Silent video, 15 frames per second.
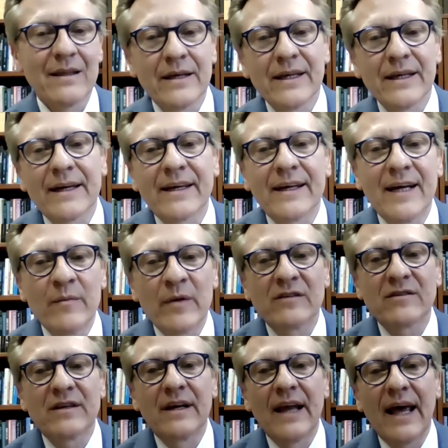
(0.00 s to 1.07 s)
think
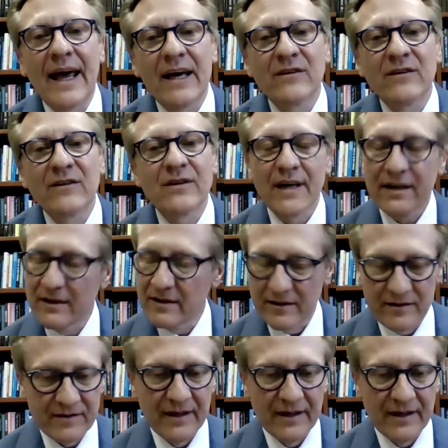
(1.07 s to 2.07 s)
economics can add to that, it,